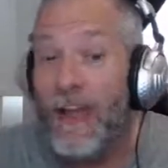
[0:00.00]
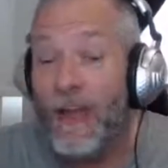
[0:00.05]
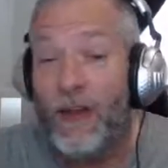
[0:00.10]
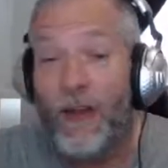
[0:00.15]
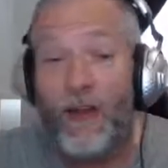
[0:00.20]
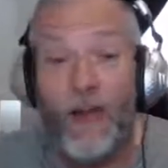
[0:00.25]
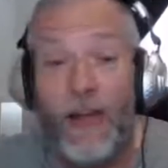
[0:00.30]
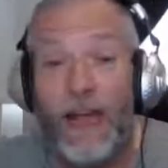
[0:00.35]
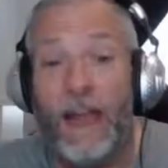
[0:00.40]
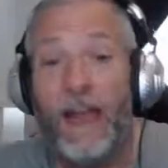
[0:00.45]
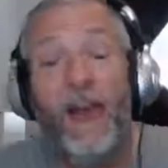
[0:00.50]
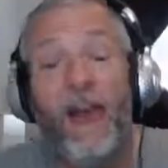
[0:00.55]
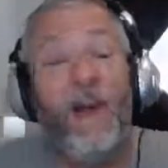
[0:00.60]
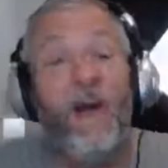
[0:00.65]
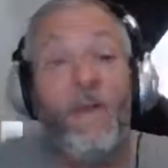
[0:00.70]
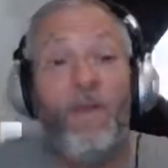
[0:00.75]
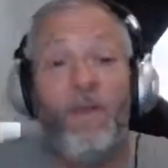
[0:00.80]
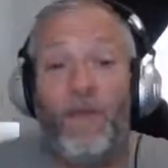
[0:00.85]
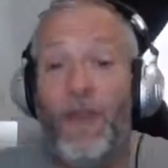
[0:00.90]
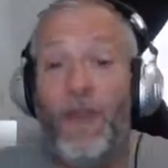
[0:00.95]
And they're like,
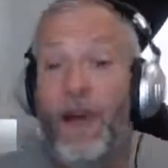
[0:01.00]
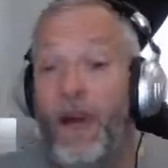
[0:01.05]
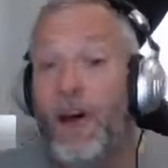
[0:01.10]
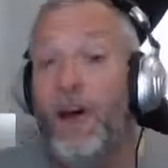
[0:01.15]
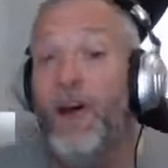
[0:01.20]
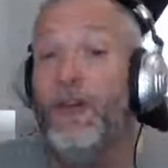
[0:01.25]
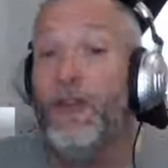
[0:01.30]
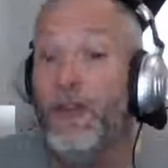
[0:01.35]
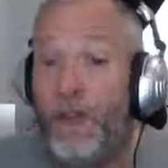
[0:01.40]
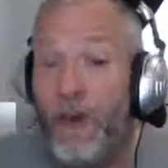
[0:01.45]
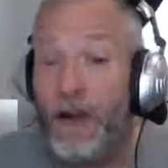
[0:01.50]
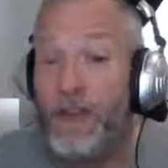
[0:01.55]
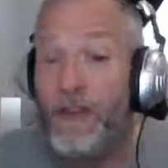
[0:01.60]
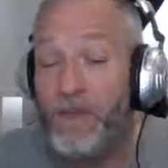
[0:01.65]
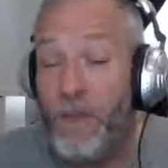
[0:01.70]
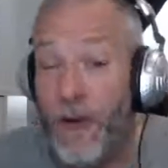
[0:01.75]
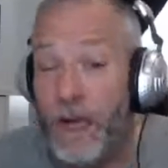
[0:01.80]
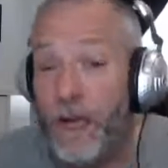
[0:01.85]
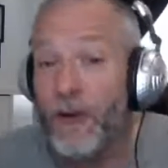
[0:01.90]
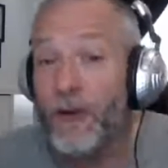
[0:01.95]
"Oh, you're our
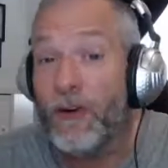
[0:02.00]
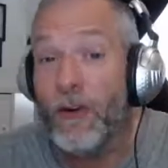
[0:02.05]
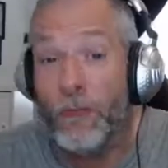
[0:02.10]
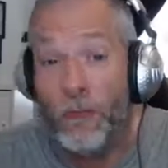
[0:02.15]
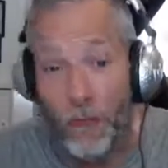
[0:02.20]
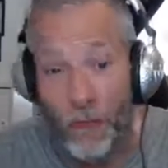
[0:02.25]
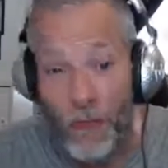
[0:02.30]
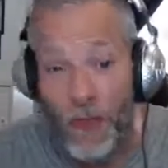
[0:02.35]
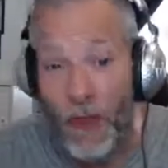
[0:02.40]
speaker.